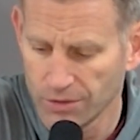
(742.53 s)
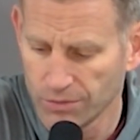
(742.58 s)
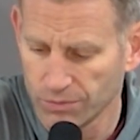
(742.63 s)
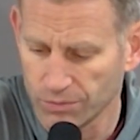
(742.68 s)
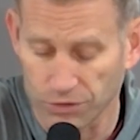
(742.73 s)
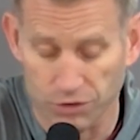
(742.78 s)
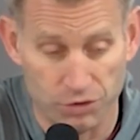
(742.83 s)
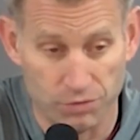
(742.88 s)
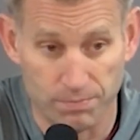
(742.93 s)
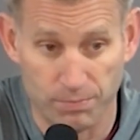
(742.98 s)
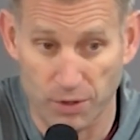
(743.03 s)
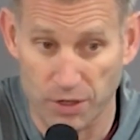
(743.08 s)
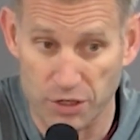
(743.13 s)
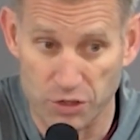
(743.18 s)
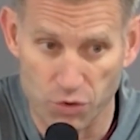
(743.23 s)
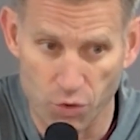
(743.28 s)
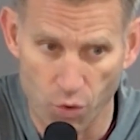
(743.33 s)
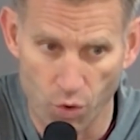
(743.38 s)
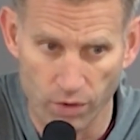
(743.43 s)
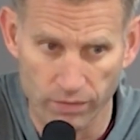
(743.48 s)
which is pretty
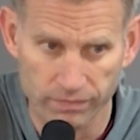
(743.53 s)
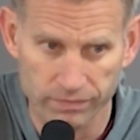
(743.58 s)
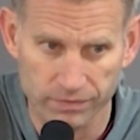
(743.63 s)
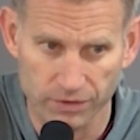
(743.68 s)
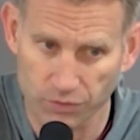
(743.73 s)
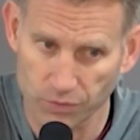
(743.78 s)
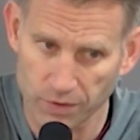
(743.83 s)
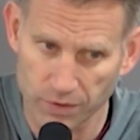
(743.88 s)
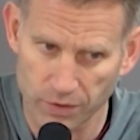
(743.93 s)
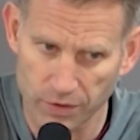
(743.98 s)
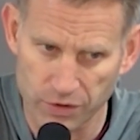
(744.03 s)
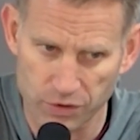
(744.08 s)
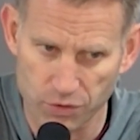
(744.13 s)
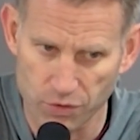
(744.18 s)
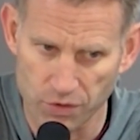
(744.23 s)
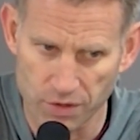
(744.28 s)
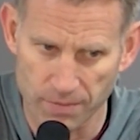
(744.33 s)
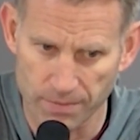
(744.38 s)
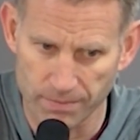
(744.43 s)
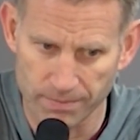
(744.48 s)
cool because we were
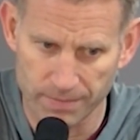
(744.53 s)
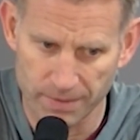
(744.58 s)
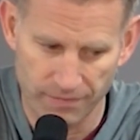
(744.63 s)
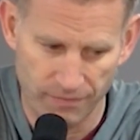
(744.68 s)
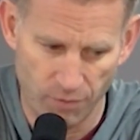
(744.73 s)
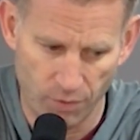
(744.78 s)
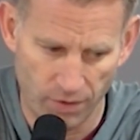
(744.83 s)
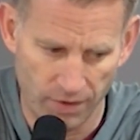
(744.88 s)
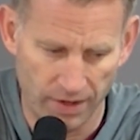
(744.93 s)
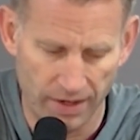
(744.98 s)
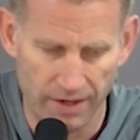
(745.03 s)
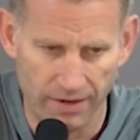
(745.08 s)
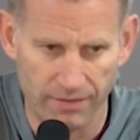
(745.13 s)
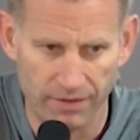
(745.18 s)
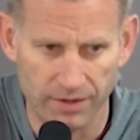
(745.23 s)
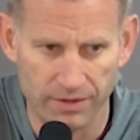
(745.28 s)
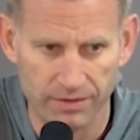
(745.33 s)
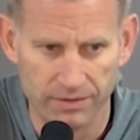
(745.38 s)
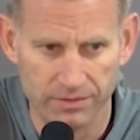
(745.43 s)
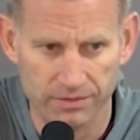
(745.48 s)
recruiting them before they
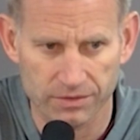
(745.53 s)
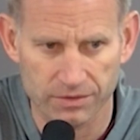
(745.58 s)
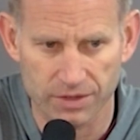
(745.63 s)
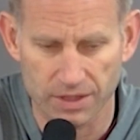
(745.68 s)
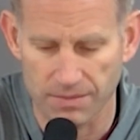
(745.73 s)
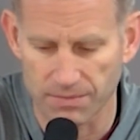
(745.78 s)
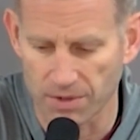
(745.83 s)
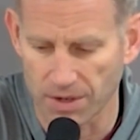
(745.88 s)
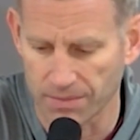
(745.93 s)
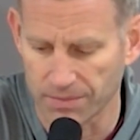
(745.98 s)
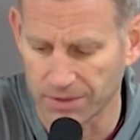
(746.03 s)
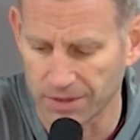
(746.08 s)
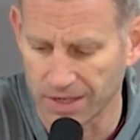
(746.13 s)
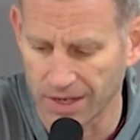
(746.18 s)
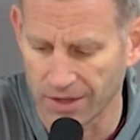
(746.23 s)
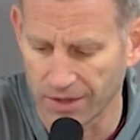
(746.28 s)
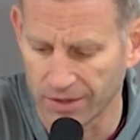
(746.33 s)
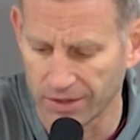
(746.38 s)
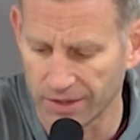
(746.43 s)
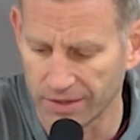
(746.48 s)
ever teamed up together.